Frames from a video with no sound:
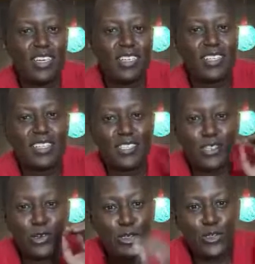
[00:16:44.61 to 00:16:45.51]
It's
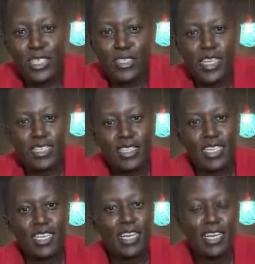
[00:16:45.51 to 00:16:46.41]
social
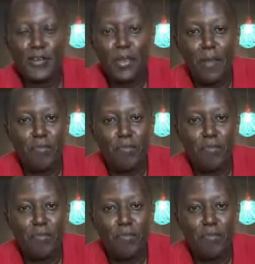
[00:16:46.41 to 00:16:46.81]
distancing.